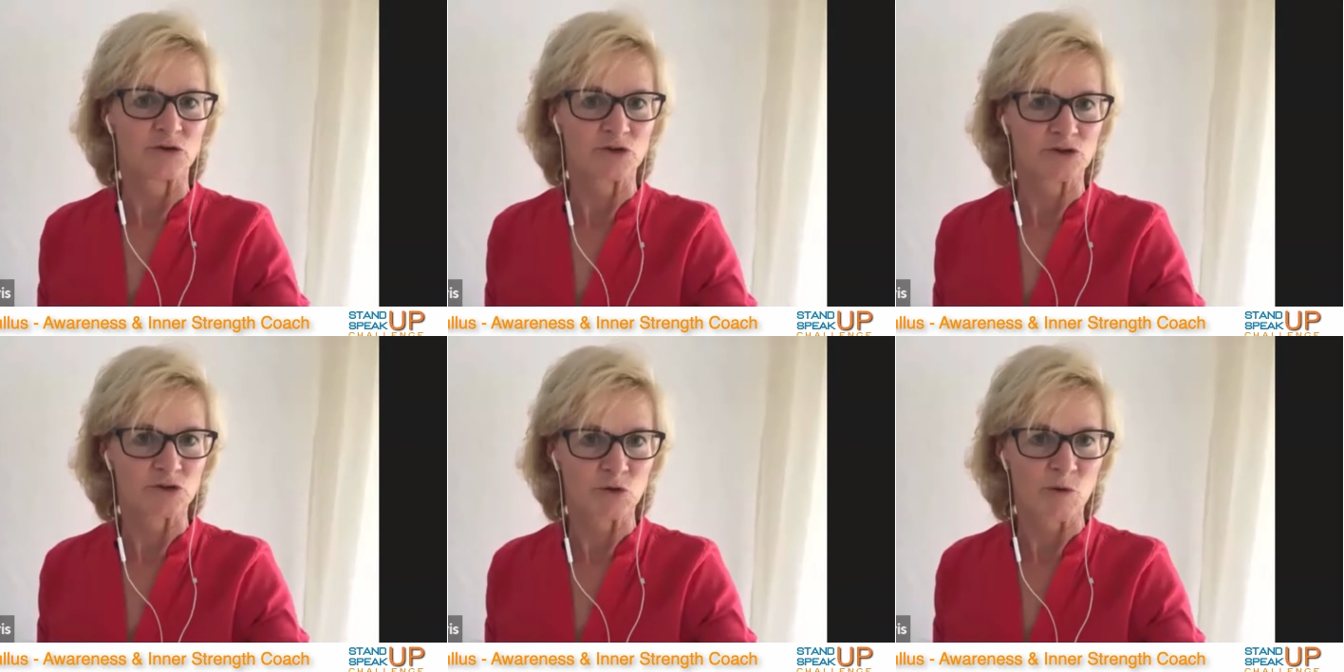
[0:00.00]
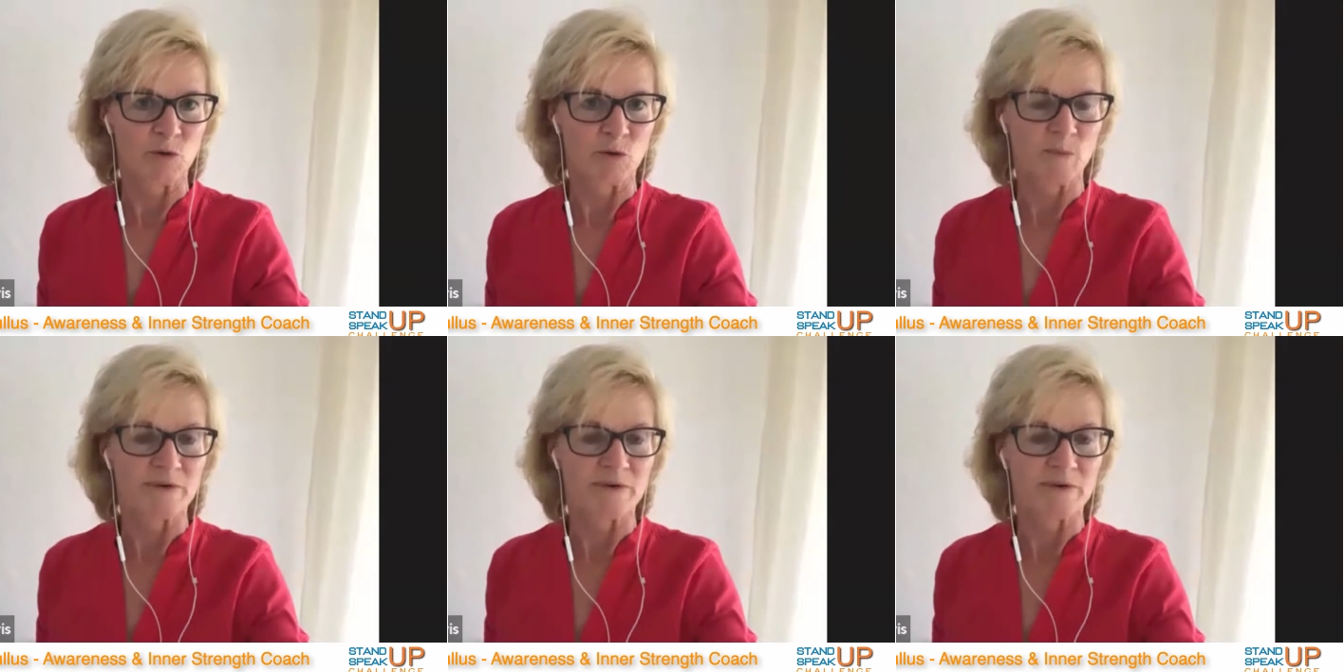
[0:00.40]

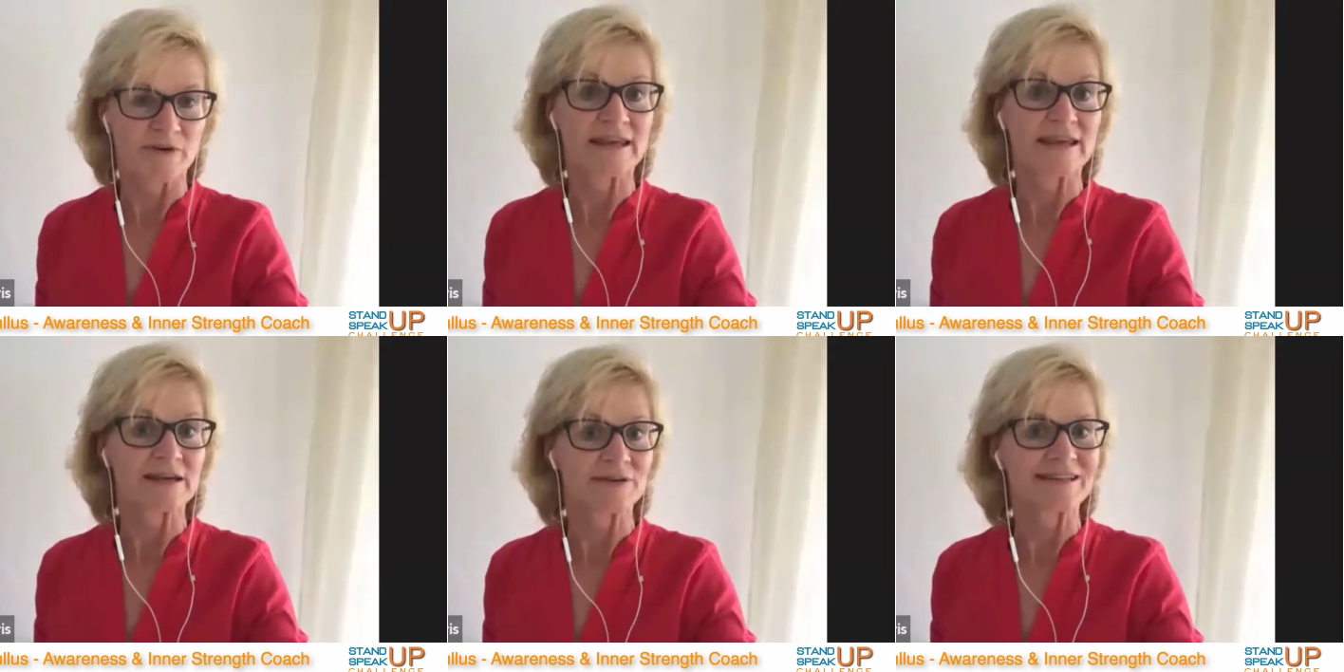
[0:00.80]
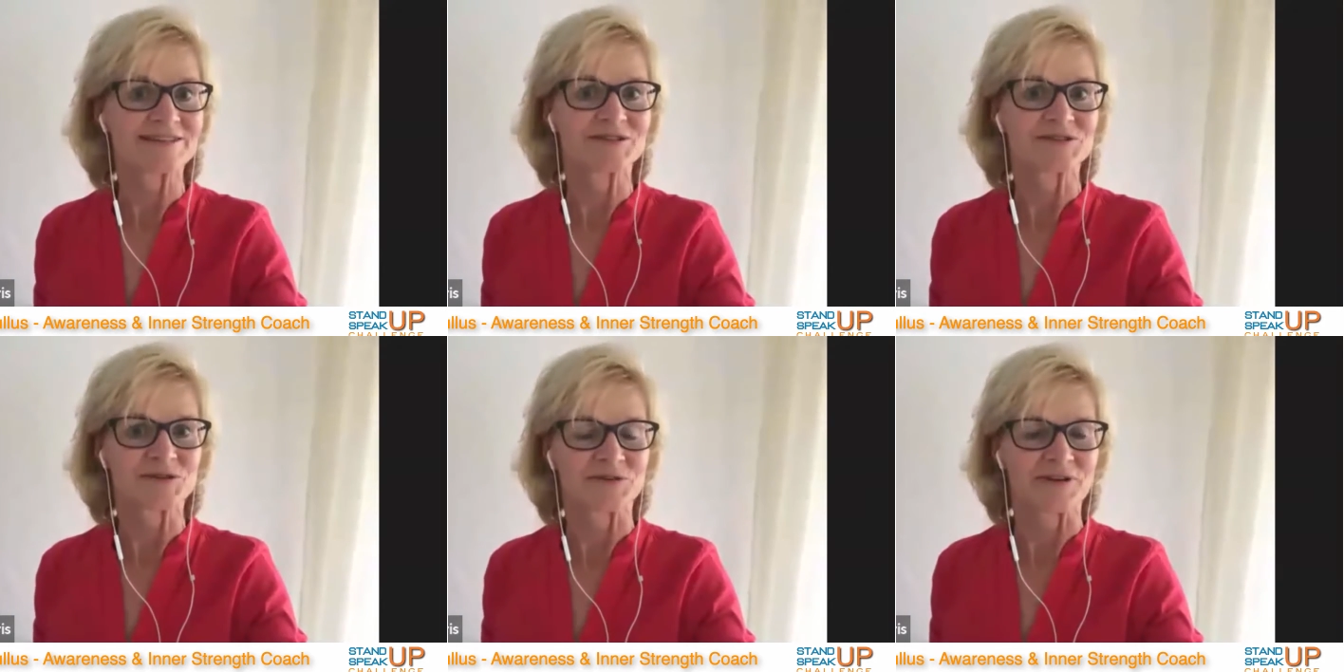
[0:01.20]
October here in
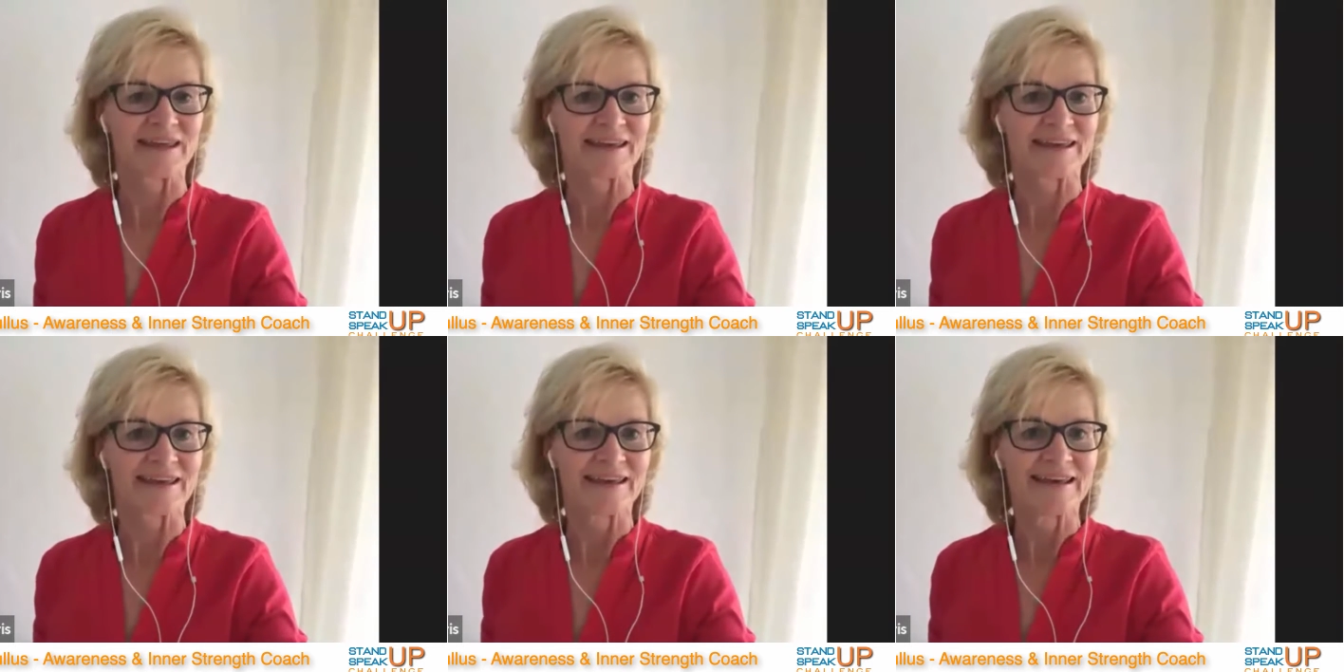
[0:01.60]
Zurich.